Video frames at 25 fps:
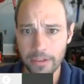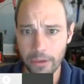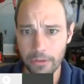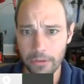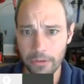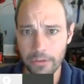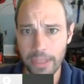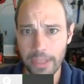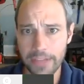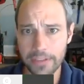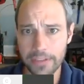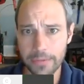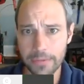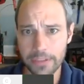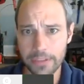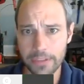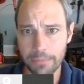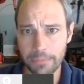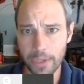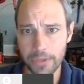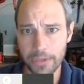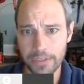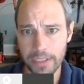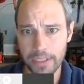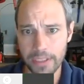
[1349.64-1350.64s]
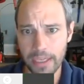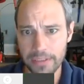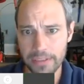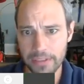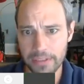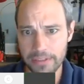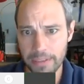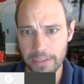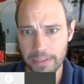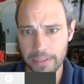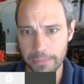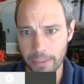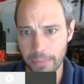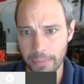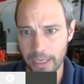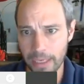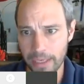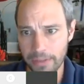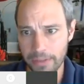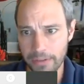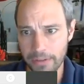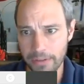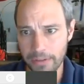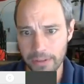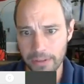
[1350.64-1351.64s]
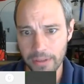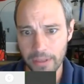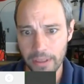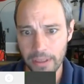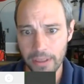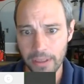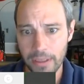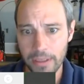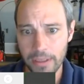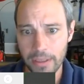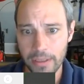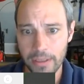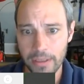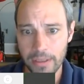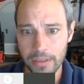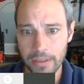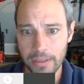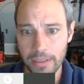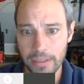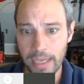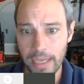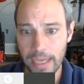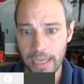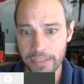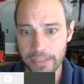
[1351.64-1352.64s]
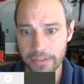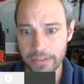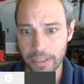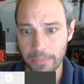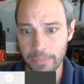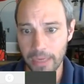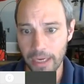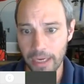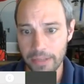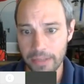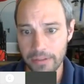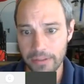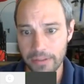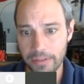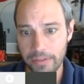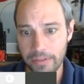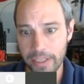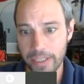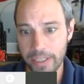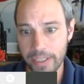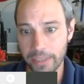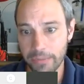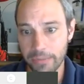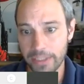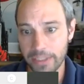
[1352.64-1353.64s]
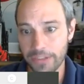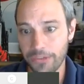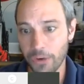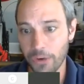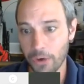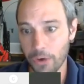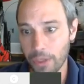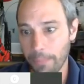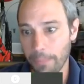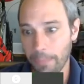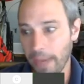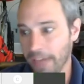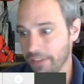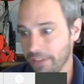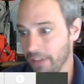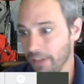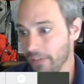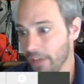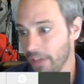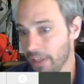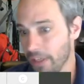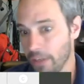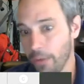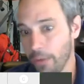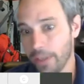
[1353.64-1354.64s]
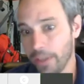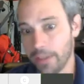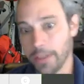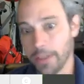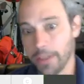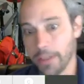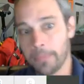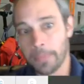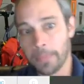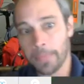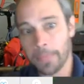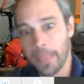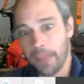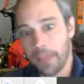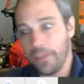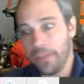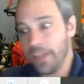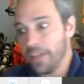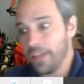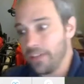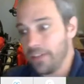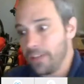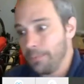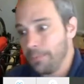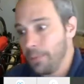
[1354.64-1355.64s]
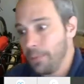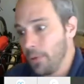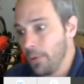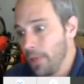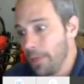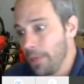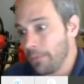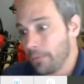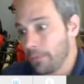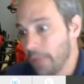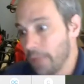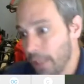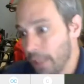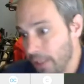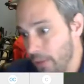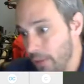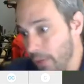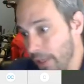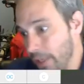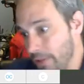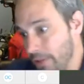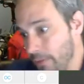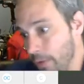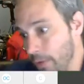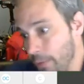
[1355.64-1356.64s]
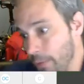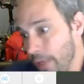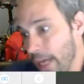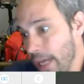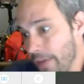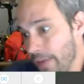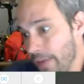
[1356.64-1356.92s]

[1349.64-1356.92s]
So that's some pros and cons of steam turbines. Gas turbines, they can reach full capacity very quickly. They can spool up really quick. The one we